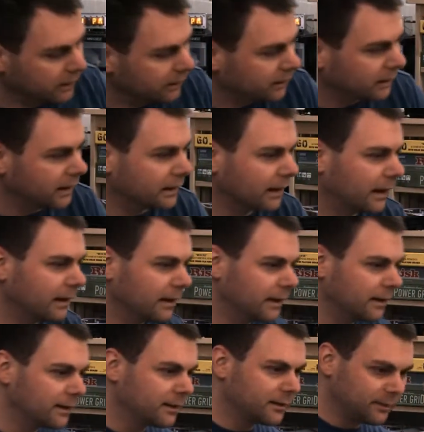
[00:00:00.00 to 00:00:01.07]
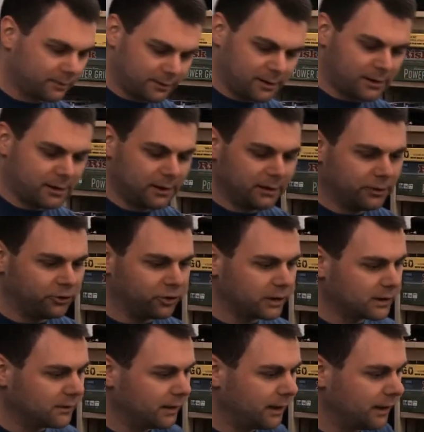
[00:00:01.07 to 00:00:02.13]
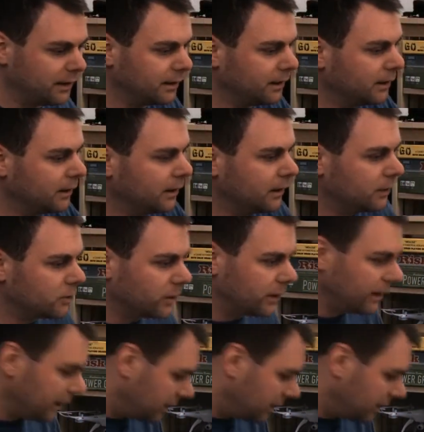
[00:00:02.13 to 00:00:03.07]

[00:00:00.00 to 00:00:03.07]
or anything like that, that's just fine. So I